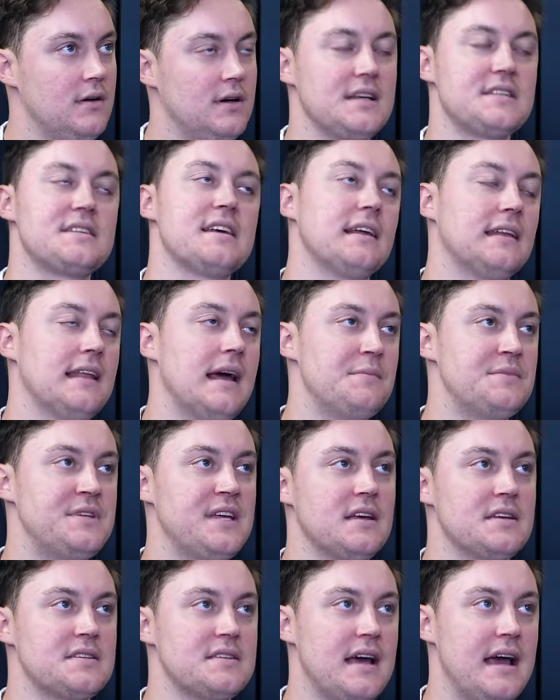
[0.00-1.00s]
I say a lab
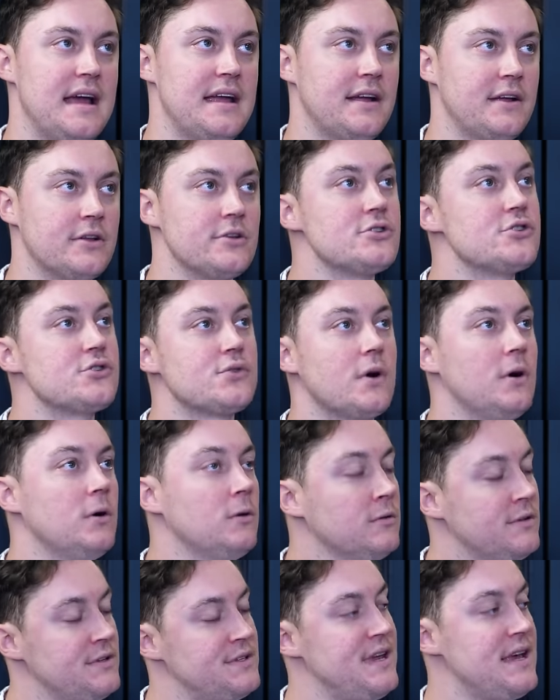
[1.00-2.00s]
test, a
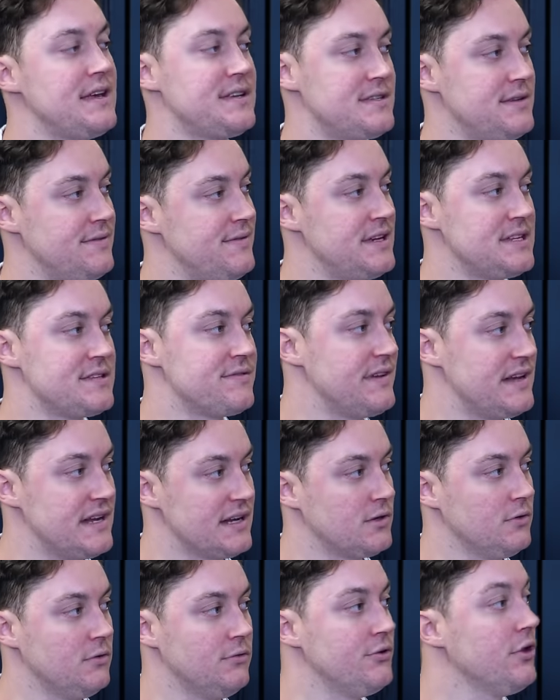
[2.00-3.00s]
controlled test of his
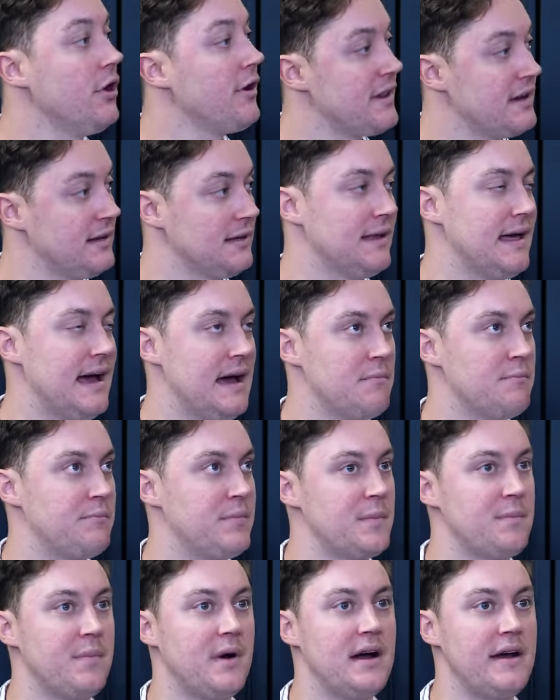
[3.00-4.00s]
vehicle, not in a lab
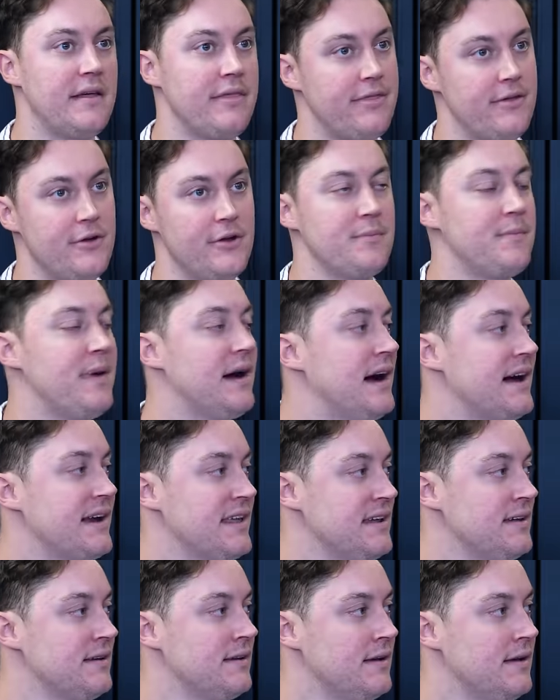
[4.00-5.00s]
but by a third
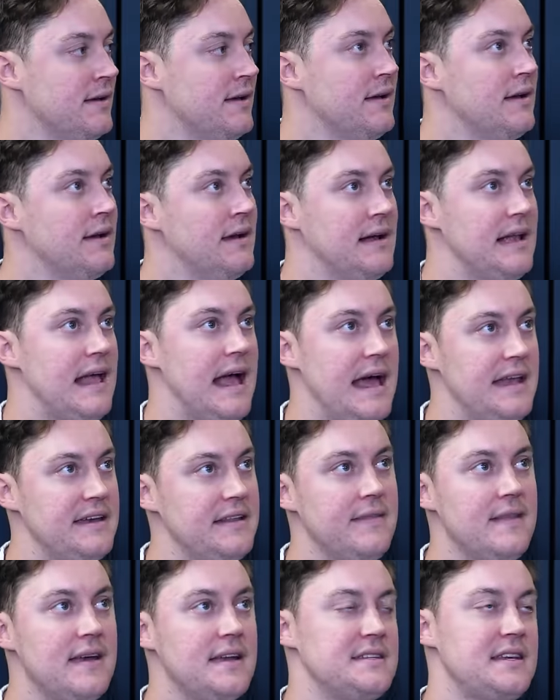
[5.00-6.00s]
party. And
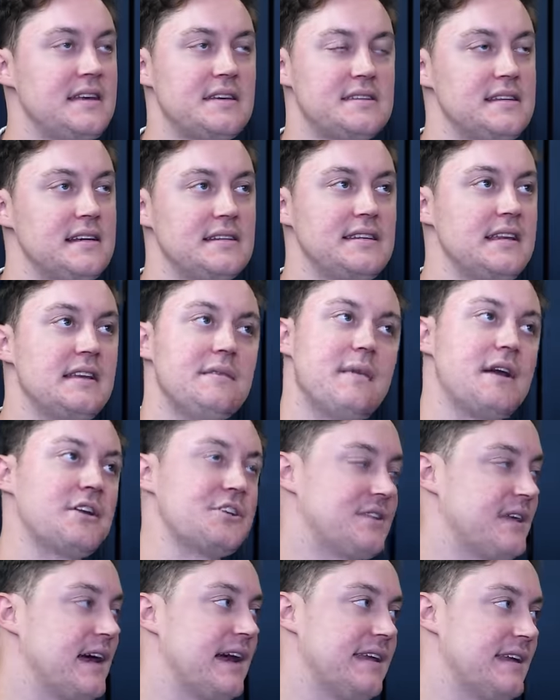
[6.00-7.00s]
in their testing, it didn't
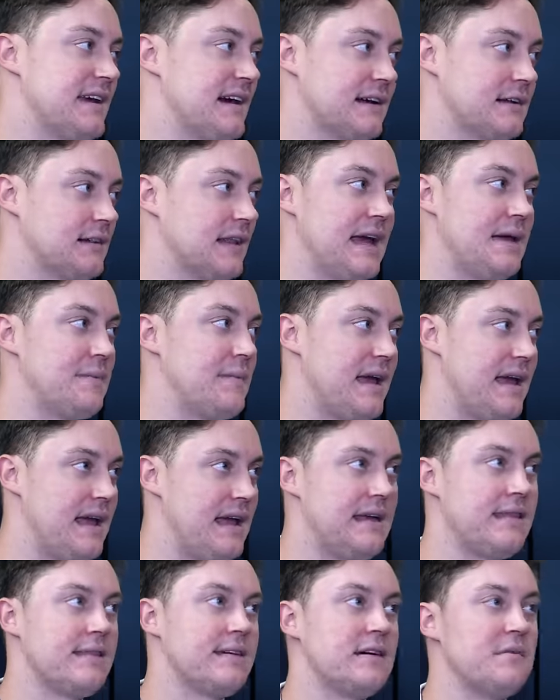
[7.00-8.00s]
match the A D R claim
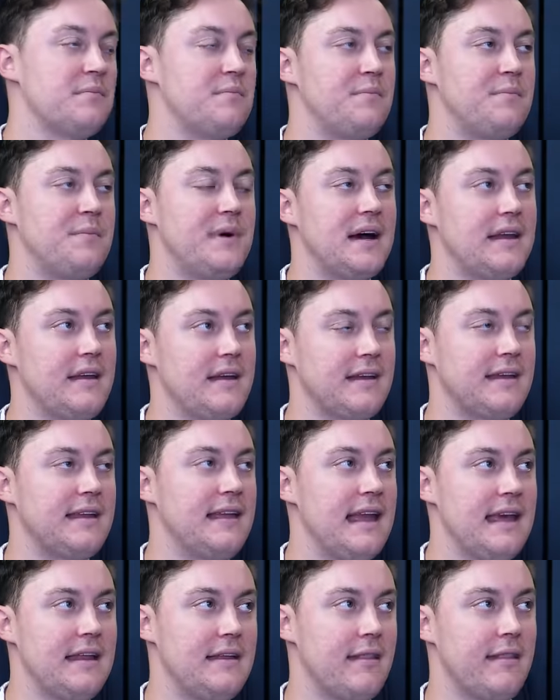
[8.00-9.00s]
either. But
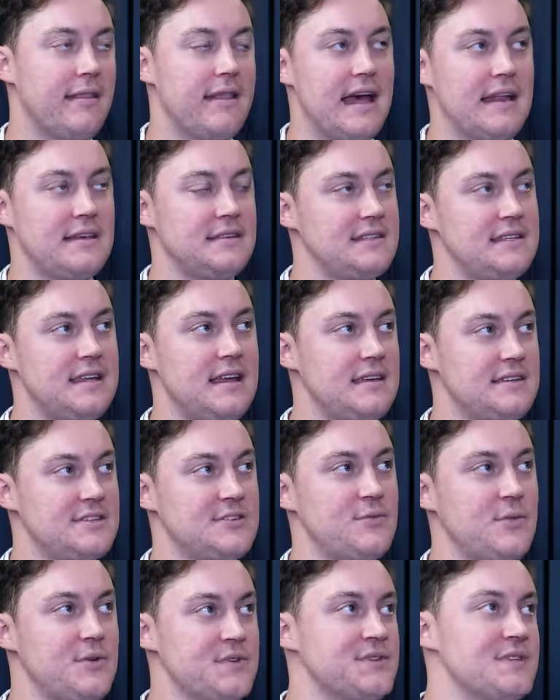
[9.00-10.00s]
again, that
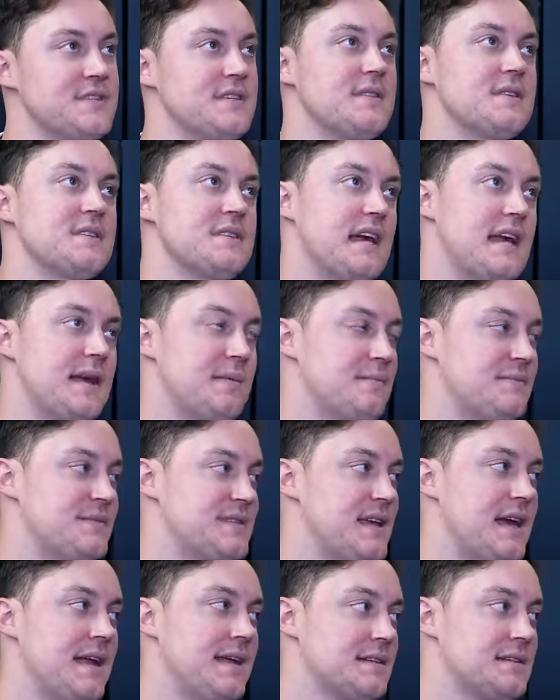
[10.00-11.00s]
test wasn't to the same
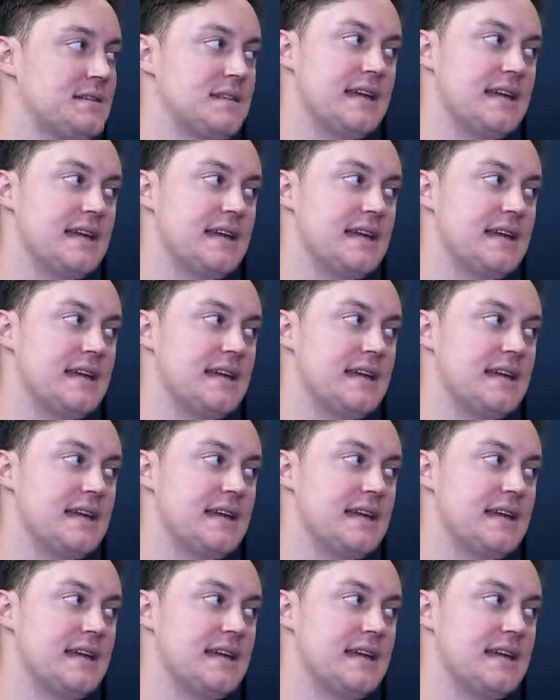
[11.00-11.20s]
standards as